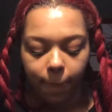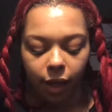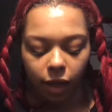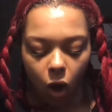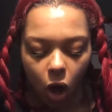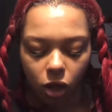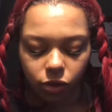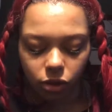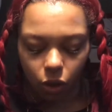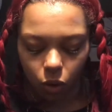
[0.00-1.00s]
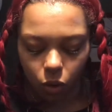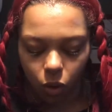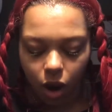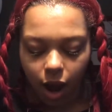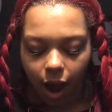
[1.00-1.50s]
and also
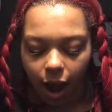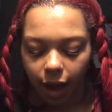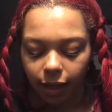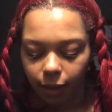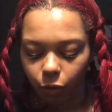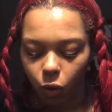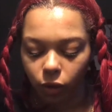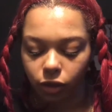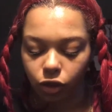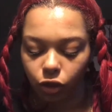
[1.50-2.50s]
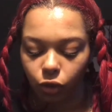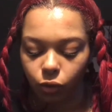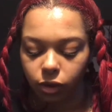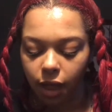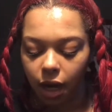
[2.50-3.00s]
I am going to
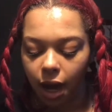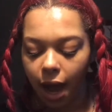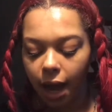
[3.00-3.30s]
use the